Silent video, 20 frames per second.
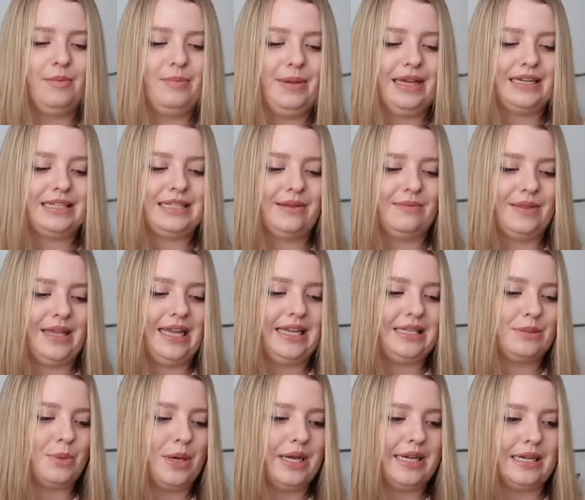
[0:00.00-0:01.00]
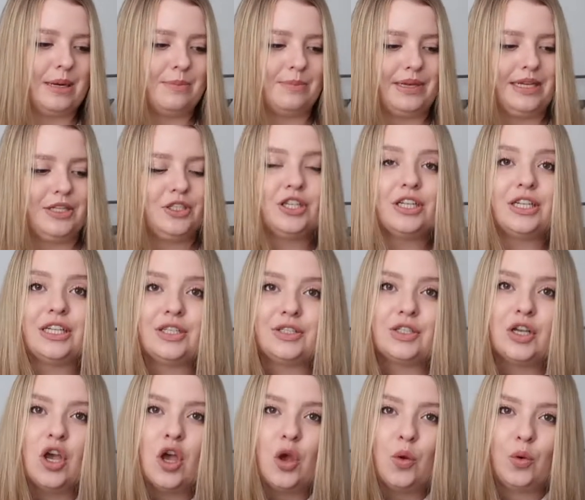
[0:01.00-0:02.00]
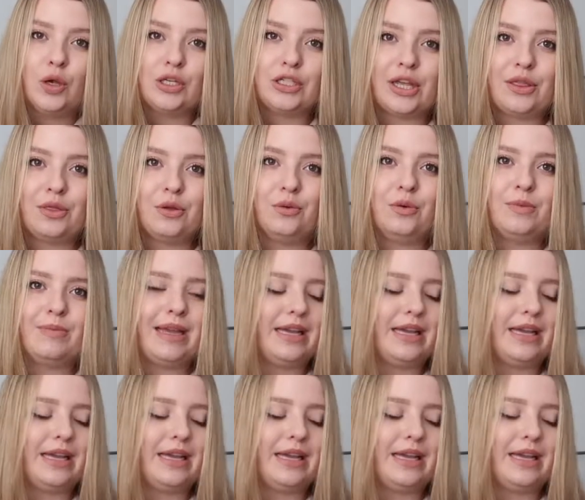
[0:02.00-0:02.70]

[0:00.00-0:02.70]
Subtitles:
I picked up these White Company joggers, which I thought would